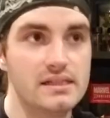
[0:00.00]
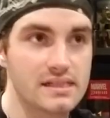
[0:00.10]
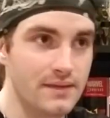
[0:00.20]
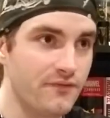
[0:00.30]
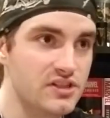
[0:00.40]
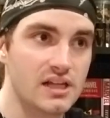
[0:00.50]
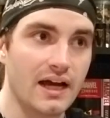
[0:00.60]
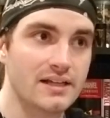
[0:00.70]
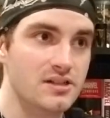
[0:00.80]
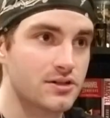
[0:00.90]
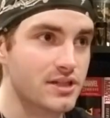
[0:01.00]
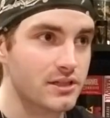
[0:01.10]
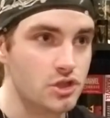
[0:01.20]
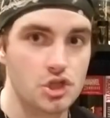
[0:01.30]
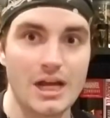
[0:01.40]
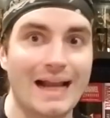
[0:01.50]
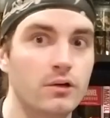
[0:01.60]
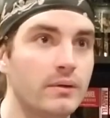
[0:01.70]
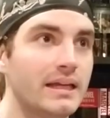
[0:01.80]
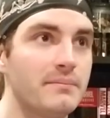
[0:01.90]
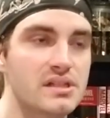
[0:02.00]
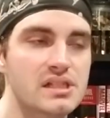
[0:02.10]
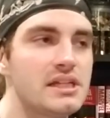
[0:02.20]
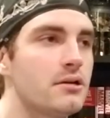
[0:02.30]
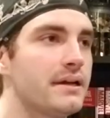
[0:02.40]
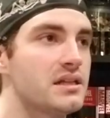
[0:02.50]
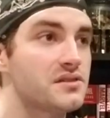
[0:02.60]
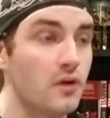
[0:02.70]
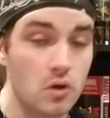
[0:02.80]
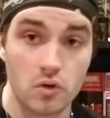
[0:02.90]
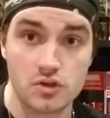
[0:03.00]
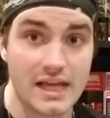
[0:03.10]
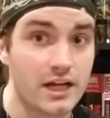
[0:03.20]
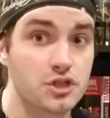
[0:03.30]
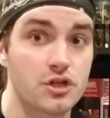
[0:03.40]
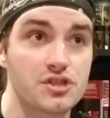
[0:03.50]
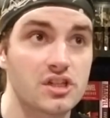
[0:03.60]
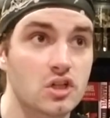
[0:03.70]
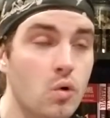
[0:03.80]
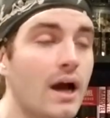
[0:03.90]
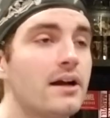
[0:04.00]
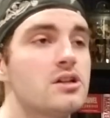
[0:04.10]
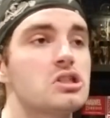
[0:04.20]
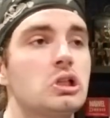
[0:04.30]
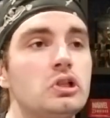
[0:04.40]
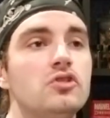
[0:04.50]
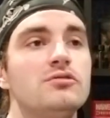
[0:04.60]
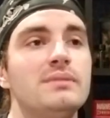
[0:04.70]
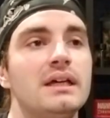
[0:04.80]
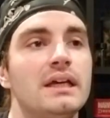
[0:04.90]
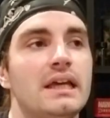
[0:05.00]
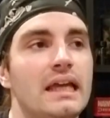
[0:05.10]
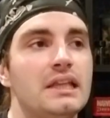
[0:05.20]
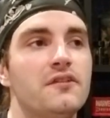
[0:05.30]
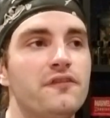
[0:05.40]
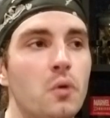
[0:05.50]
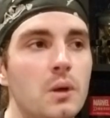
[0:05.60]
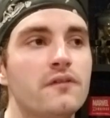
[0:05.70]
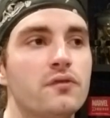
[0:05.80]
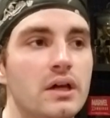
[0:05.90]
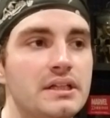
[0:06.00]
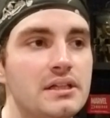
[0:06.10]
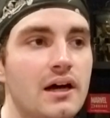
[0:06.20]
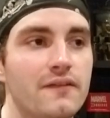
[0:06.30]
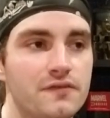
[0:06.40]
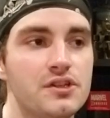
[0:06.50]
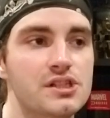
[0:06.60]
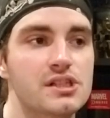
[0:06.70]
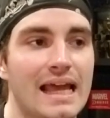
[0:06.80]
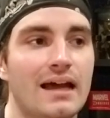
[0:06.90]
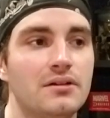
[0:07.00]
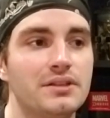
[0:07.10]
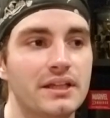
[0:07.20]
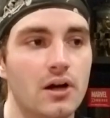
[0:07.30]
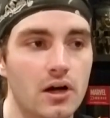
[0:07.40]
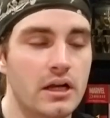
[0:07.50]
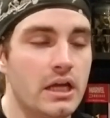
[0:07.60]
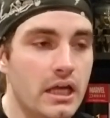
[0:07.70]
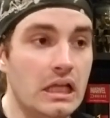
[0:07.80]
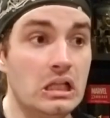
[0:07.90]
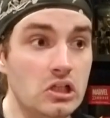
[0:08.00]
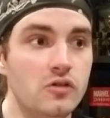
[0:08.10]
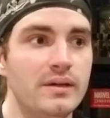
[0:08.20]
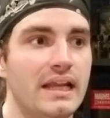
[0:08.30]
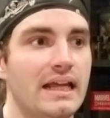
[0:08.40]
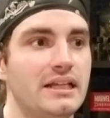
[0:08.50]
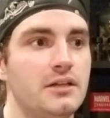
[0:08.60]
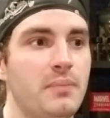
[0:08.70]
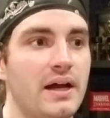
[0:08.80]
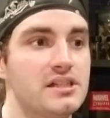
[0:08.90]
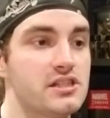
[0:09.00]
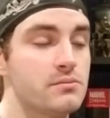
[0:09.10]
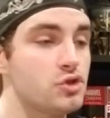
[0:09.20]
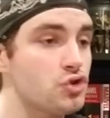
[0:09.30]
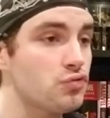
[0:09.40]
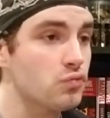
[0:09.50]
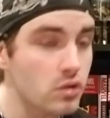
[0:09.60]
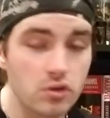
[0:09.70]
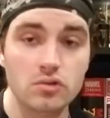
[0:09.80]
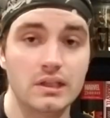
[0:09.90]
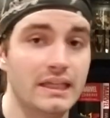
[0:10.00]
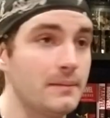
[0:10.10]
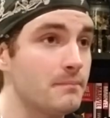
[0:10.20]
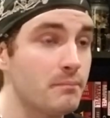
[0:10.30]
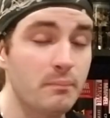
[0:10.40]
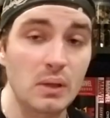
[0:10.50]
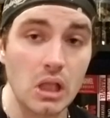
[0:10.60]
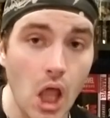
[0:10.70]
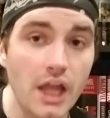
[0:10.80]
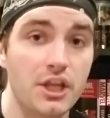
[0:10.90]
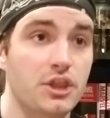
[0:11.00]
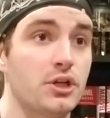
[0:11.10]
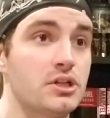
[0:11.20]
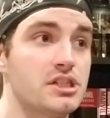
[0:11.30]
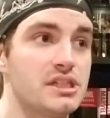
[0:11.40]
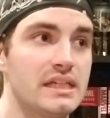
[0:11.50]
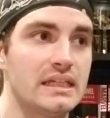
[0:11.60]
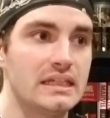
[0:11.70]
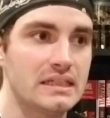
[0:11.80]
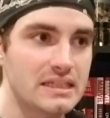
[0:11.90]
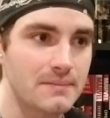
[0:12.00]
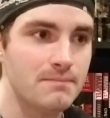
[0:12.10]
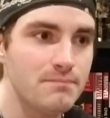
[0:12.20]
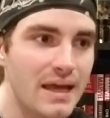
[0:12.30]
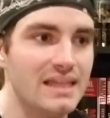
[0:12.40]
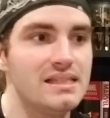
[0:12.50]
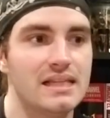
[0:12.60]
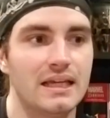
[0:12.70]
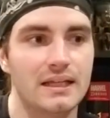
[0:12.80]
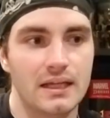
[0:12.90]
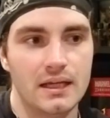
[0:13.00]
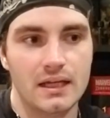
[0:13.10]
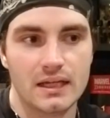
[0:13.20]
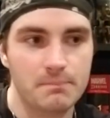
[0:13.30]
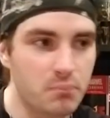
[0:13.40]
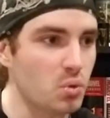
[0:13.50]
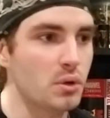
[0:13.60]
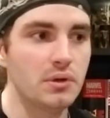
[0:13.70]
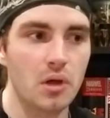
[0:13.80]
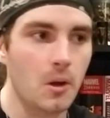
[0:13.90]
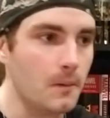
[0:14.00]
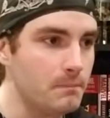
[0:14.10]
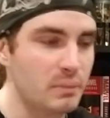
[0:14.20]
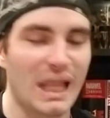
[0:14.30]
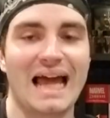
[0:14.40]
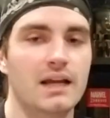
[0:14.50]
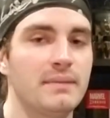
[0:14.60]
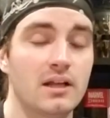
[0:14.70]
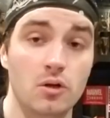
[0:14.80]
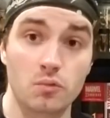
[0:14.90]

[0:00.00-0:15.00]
Synthesizers and shadowy, mysterious vocal textures and choirs loom in the forefront of the sound and are illuminated by some truly bloodthirsty, demented, brutal black metal